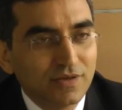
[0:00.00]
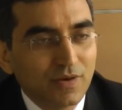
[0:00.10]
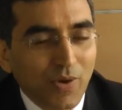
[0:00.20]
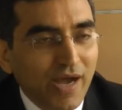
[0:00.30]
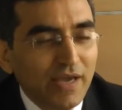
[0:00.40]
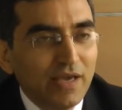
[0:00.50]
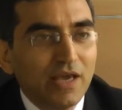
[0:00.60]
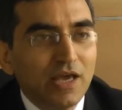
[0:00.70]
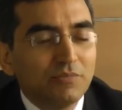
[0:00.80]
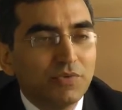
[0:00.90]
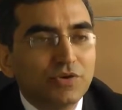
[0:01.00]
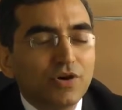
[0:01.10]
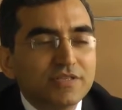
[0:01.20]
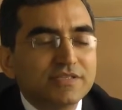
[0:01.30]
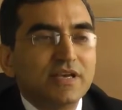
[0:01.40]
Why?
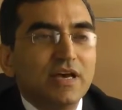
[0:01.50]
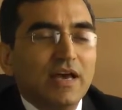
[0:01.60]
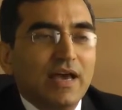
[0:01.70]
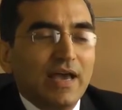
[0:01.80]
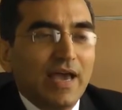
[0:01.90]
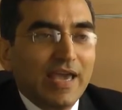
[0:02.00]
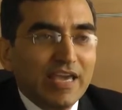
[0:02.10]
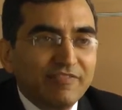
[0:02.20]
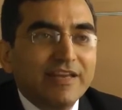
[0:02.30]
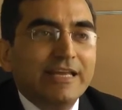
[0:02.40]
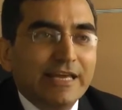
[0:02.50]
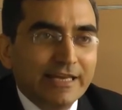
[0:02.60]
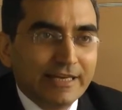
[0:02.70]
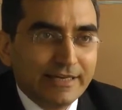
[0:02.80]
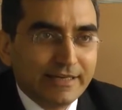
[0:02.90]
Because if in
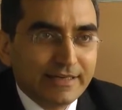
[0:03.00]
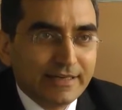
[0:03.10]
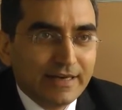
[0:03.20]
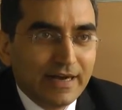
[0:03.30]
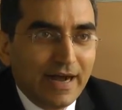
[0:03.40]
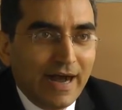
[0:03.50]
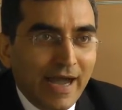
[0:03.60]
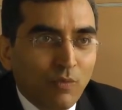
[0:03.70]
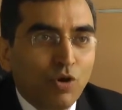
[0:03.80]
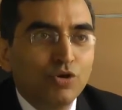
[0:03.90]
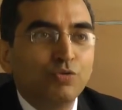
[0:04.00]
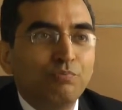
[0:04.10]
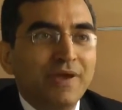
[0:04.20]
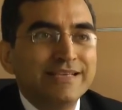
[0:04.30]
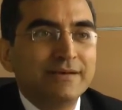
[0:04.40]
England I want to
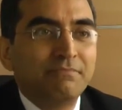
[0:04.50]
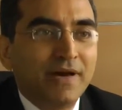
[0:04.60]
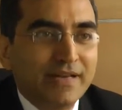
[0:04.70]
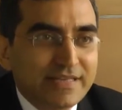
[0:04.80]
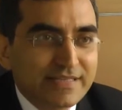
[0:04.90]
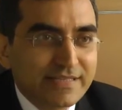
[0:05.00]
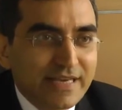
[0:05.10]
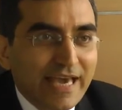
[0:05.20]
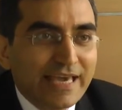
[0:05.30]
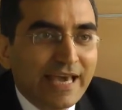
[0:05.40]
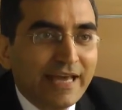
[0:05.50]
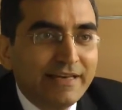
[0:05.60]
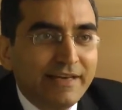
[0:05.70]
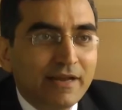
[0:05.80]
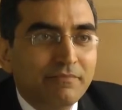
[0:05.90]
pay some monies, can
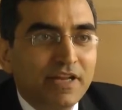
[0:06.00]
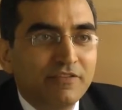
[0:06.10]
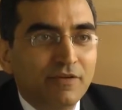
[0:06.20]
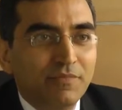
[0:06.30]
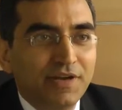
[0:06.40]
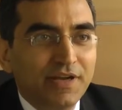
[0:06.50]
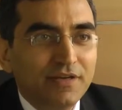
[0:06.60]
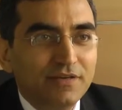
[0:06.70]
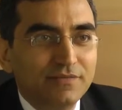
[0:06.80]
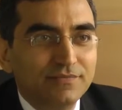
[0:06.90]
I take money from India?